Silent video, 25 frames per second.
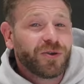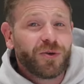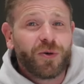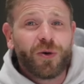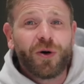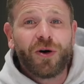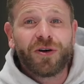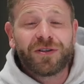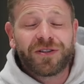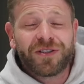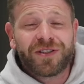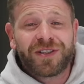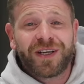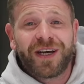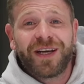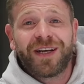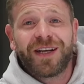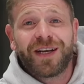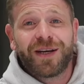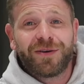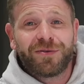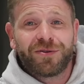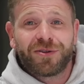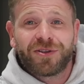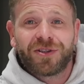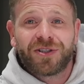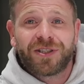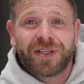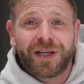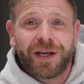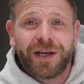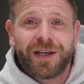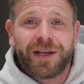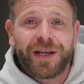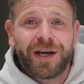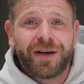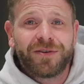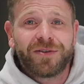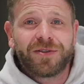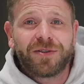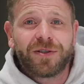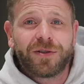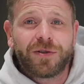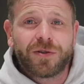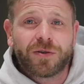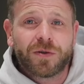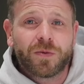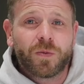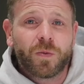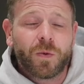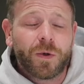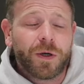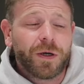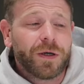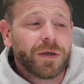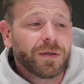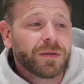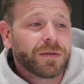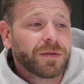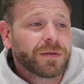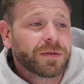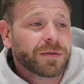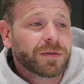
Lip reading: 9:45, and I'm just sitting down to do some work.